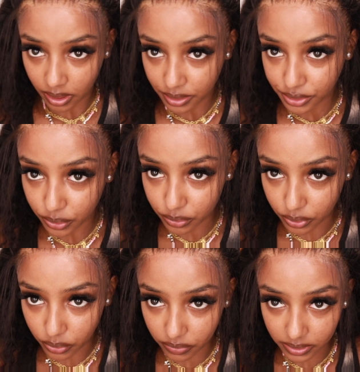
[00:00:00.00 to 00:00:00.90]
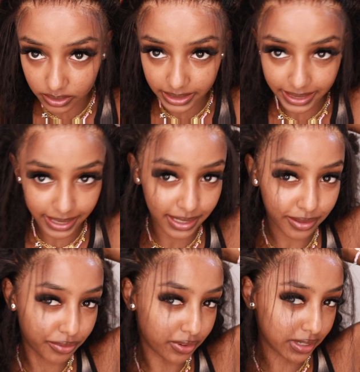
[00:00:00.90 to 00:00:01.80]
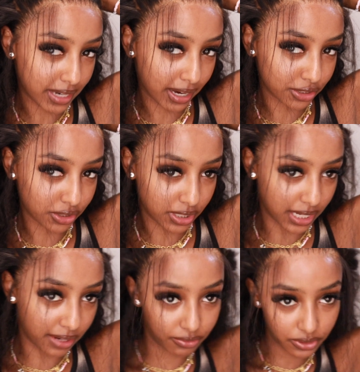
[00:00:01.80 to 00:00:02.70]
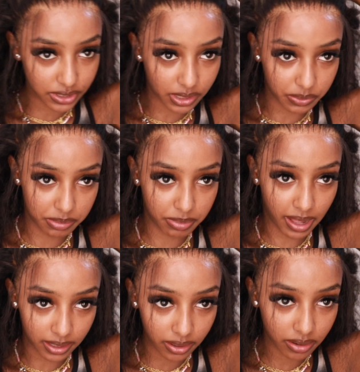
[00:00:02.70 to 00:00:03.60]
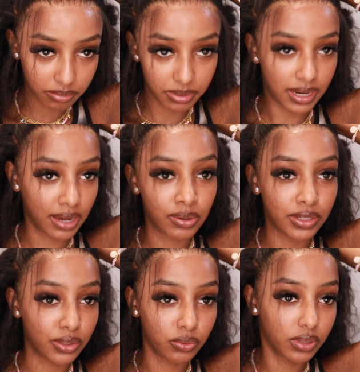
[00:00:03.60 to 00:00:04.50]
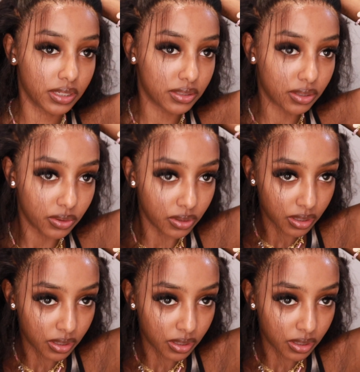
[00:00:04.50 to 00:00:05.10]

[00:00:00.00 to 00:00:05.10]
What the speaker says: Don't know if I'll need any in the front actually. At first I was planning on, but now I don't think so.